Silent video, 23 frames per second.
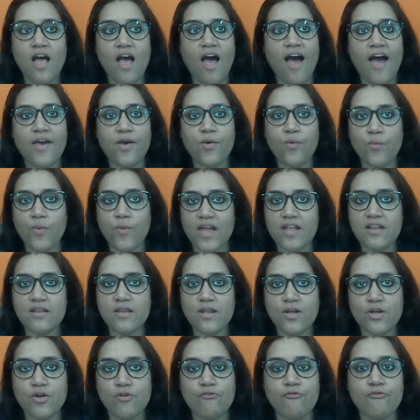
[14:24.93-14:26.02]
I went
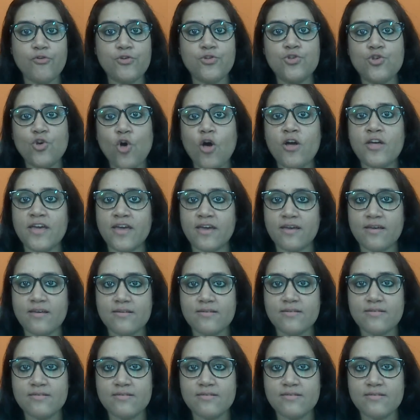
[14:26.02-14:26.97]
for jogging.